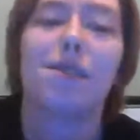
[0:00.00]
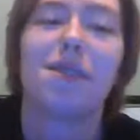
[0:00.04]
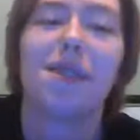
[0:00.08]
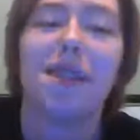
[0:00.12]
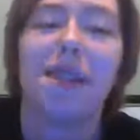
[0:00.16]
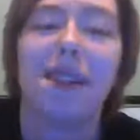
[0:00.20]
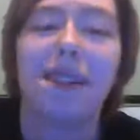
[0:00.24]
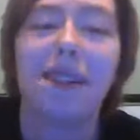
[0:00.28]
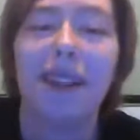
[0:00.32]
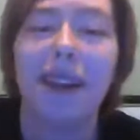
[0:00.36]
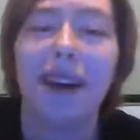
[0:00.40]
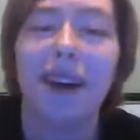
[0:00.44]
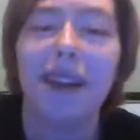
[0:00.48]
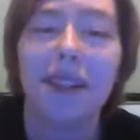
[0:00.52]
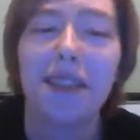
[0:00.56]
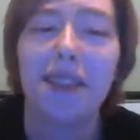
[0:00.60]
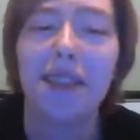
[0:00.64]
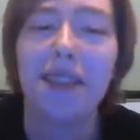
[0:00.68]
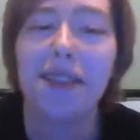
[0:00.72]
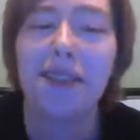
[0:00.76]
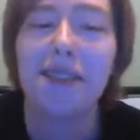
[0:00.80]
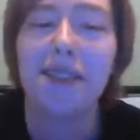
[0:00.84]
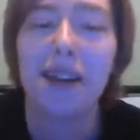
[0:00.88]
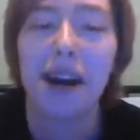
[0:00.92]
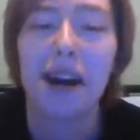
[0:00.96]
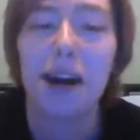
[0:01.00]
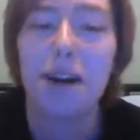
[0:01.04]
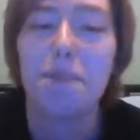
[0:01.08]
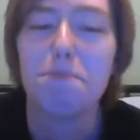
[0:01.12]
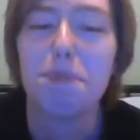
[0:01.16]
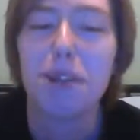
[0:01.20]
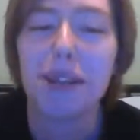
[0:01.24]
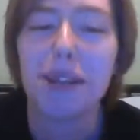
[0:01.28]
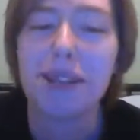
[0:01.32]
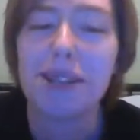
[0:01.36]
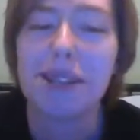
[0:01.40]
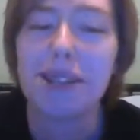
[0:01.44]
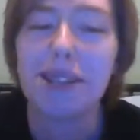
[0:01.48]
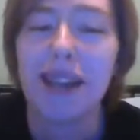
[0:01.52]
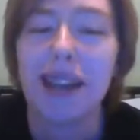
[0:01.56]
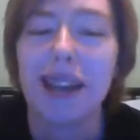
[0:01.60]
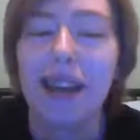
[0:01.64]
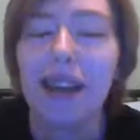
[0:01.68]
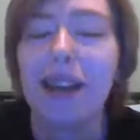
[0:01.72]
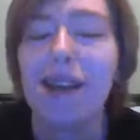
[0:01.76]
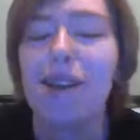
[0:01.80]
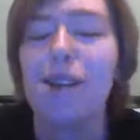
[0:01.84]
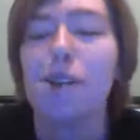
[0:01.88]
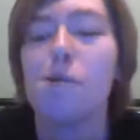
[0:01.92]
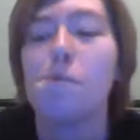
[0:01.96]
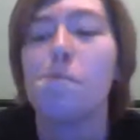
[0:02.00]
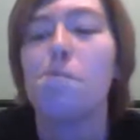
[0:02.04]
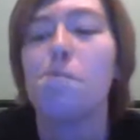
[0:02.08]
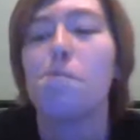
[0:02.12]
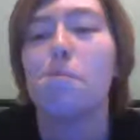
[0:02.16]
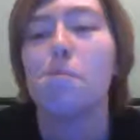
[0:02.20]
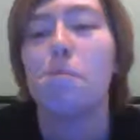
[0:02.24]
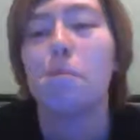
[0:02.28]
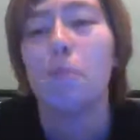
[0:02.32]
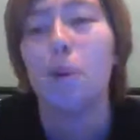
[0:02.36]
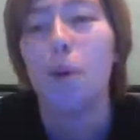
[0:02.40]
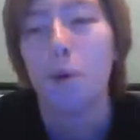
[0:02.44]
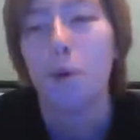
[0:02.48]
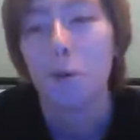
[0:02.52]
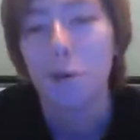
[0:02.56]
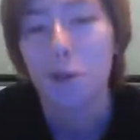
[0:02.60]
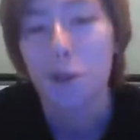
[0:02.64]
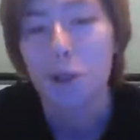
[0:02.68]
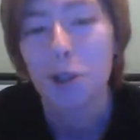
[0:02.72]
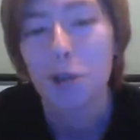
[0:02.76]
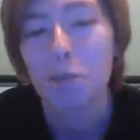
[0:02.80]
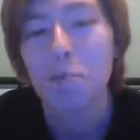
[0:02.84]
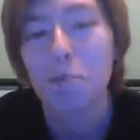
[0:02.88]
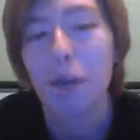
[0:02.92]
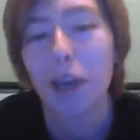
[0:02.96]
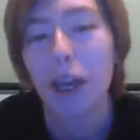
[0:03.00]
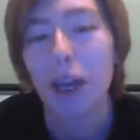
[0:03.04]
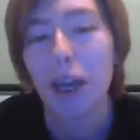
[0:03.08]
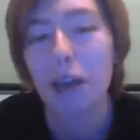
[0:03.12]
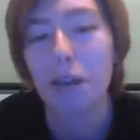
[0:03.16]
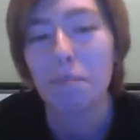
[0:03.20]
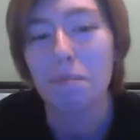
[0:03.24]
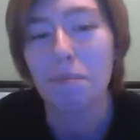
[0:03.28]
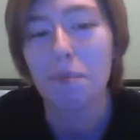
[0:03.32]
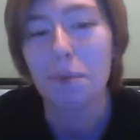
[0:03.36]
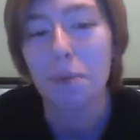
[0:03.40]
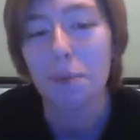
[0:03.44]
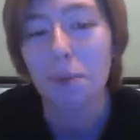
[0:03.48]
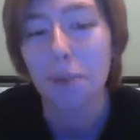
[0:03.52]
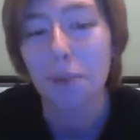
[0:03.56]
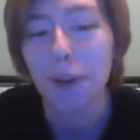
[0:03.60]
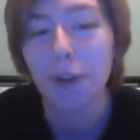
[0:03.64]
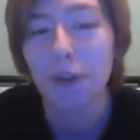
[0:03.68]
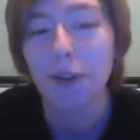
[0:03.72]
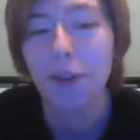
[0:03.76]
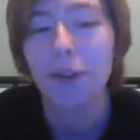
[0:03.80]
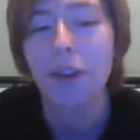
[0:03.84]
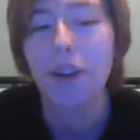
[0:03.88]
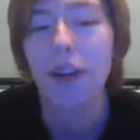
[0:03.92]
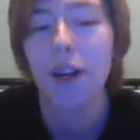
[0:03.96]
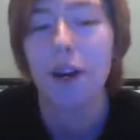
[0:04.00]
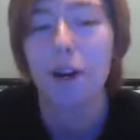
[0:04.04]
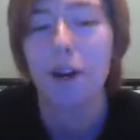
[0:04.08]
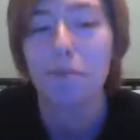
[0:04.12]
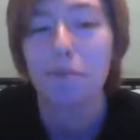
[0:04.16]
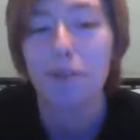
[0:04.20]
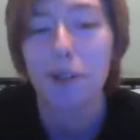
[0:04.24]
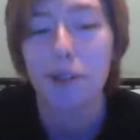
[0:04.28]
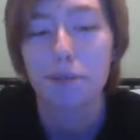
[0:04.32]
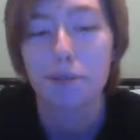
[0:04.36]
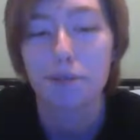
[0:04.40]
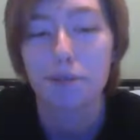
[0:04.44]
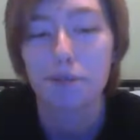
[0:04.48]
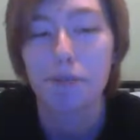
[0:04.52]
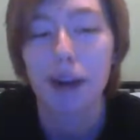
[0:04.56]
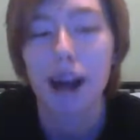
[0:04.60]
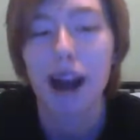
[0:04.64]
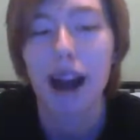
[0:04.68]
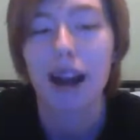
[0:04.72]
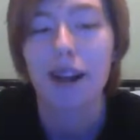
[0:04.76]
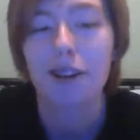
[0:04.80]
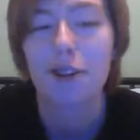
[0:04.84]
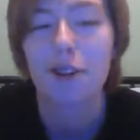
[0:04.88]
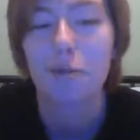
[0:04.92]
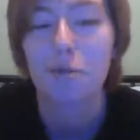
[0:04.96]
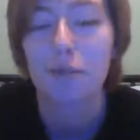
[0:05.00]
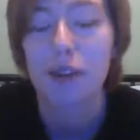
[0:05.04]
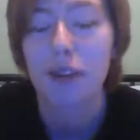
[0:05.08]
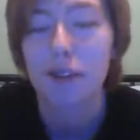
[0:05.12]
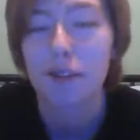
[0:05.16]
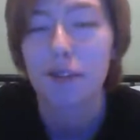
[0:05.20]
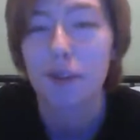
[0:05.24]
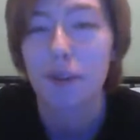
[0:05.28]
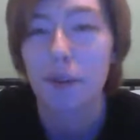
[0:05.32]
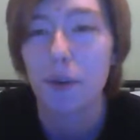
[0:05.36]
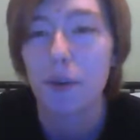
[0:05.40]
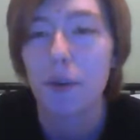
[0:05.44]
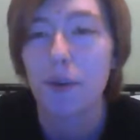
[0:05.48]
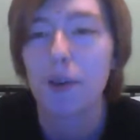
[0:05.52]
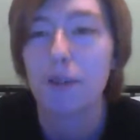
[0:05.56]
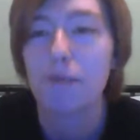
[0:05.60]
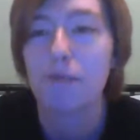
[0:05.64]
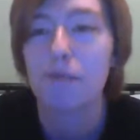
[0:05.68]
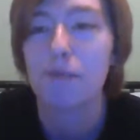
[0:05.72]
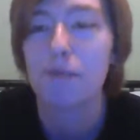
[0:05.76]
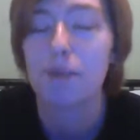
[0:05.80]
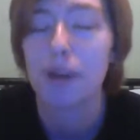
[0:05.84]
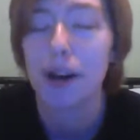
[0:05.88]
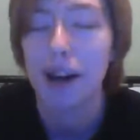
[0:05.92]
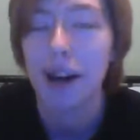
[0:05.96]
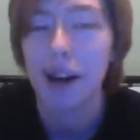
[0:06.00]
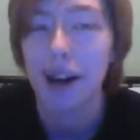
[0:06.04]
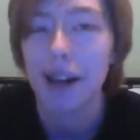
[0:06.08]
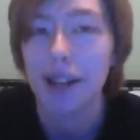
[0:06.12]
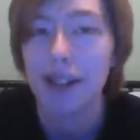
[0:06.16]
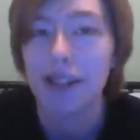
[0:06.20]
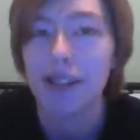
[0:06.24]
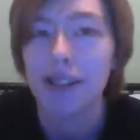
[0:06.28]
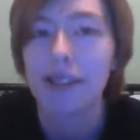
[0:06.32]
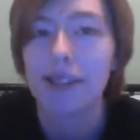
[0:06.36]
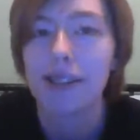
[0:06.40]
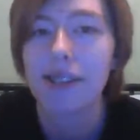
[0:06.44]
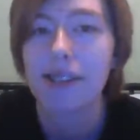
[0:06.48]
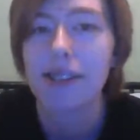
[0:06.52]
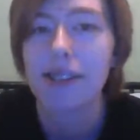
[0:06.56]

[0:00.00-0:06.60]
a lot of the topics, most people will come to bash me for, but